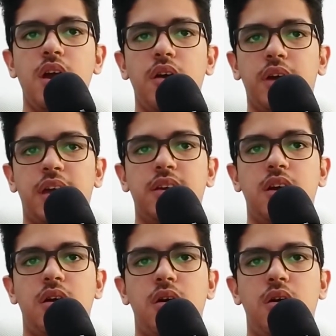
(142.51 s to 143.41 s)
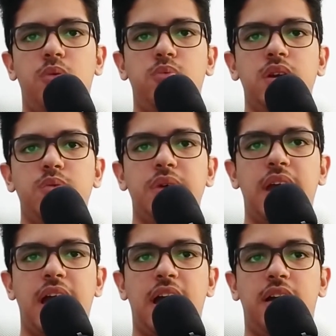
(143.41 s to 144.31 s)
Okay, what do we
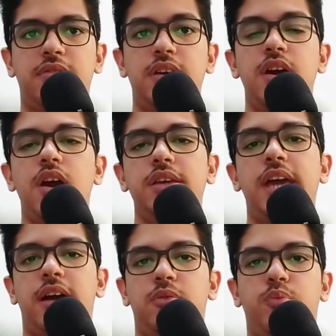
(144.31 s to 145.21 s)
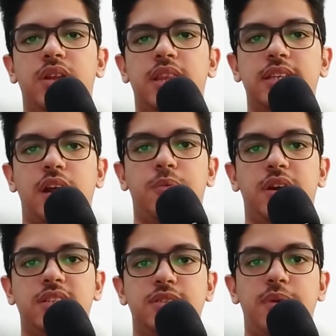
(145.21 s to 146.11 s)
have? Yeah, one thing that I
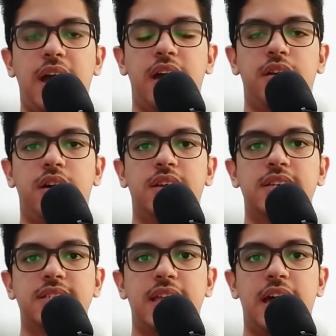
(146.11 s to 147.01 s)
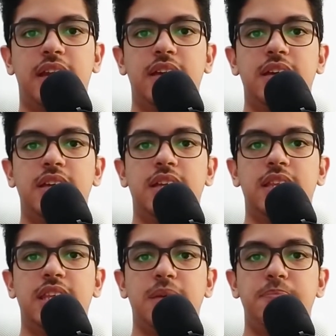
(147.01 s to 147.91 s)
wanted to add on is that
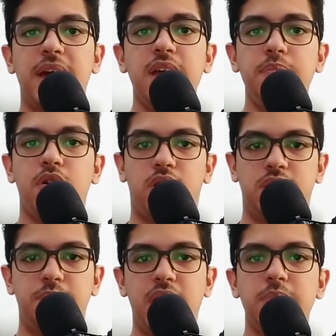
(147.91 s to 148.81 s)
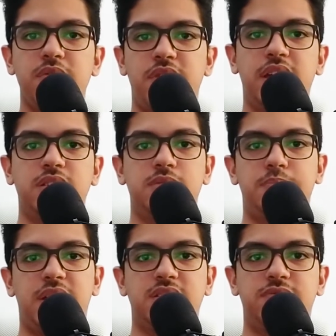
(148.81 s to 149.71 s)
the
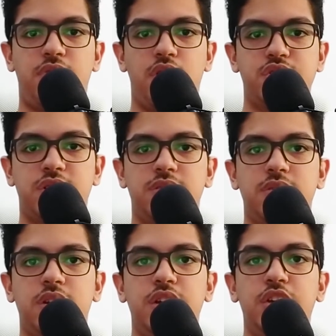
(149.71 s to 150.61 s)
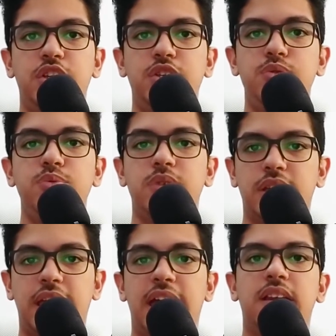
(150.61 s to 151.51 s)
paper-based version, you
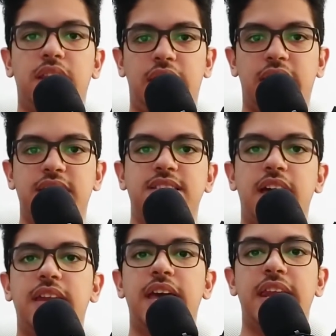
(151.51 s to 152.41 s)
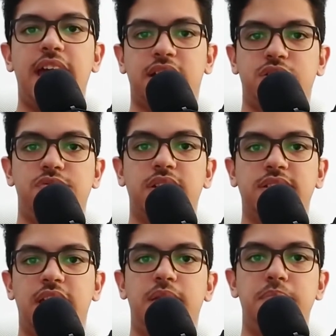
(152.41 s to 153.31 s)
get, like I said, an extra
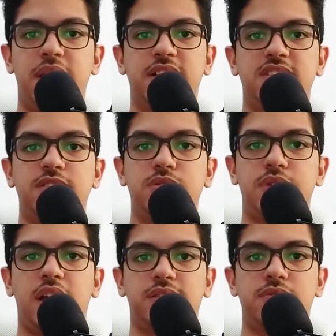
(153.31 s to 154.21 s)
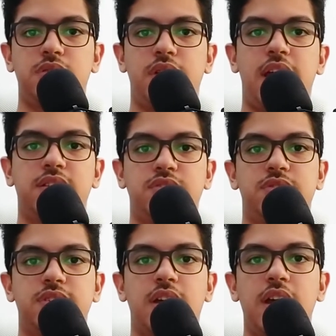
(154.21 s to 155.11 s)
10 minutes to transfer your
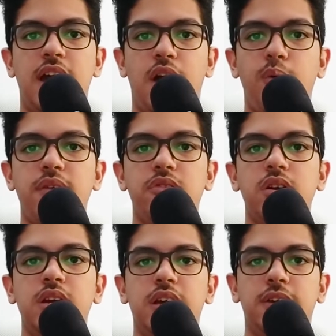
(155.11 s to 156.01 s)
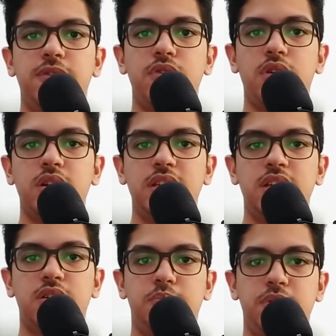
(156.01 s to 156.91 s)
answers. However, if you're on the
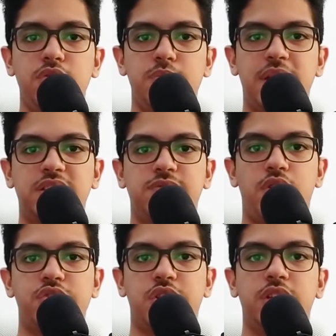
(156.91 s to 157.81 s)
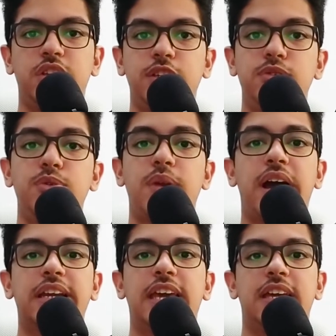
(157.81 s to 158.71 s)
computer-based version, you do
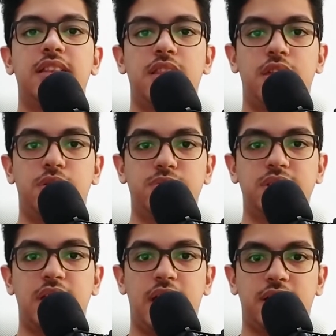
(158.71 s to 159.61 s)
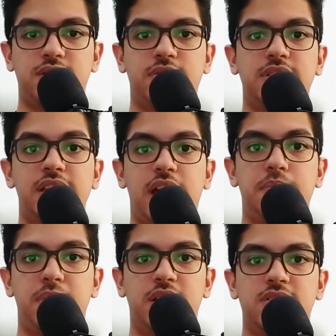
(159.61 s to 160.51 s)
not get those extra 10
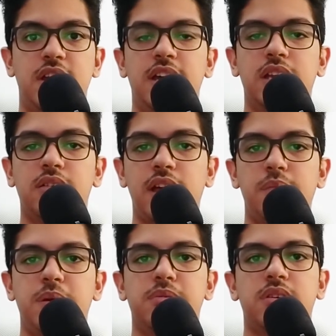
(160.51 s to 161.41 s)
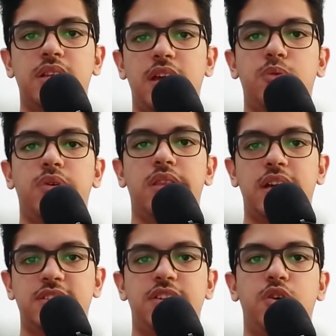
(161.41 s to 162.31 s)
minutes. Now, a lot of people are like, well,
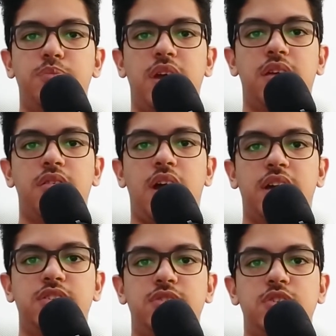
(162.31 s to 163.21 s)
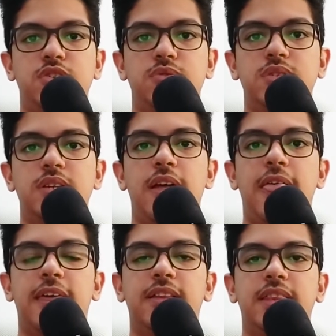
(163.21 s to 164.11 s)
that's a no-brainer. I should choose
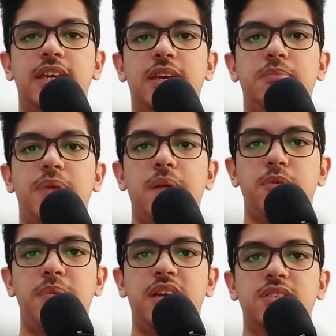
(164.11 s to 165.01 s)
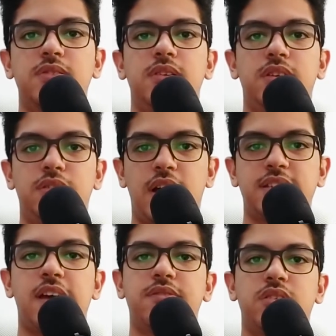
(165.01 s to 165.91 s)
the paper-based. You guys
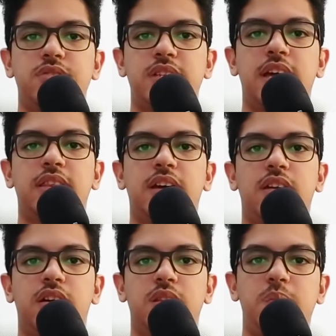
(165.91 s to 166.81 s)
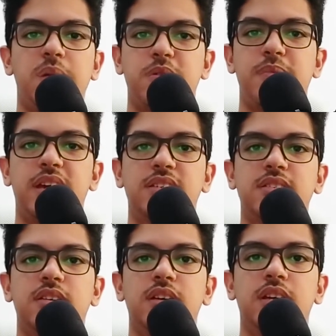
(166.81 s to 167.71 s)
have to understand that. On the
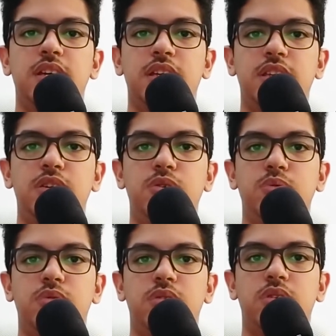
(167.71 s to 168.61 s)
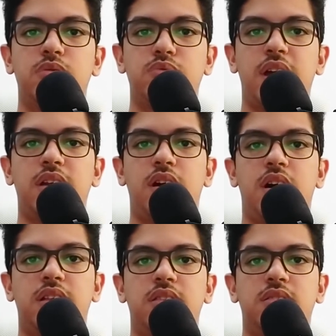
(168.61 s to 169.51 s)
paper-based, you write
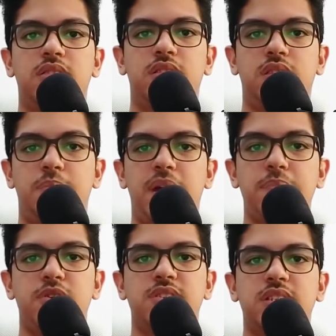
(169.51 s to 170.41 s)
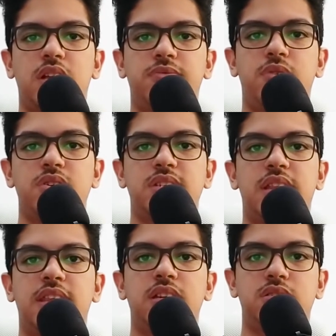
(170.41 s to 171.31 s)
on the paper itself first
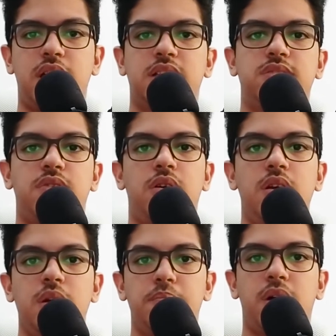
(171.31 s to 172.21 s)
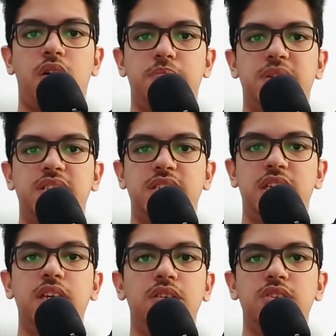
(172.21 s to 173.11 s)
and then transfer. But on
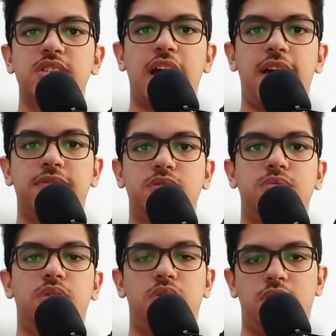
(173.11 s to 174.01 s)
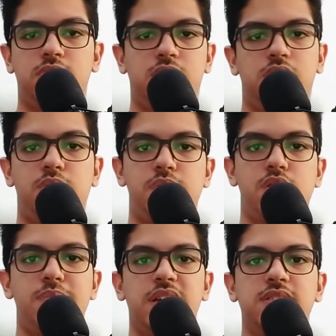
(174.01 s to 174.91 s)
PC, you just have to, or
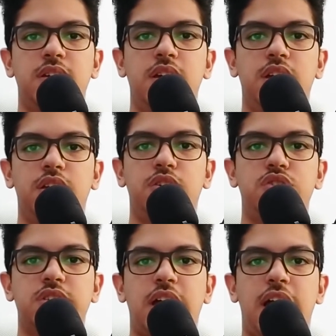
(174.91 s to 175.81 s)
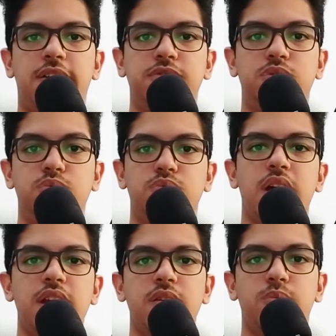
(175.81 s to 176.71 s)
computer-based, you just have to
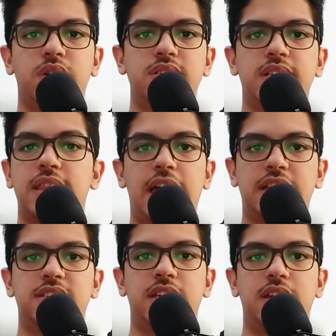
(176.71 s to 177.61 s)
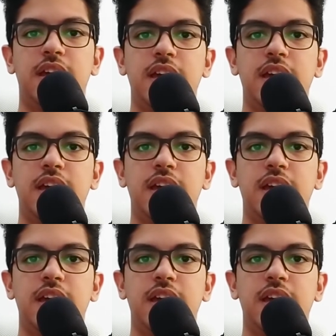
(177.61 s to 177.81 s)
write it once and that's it.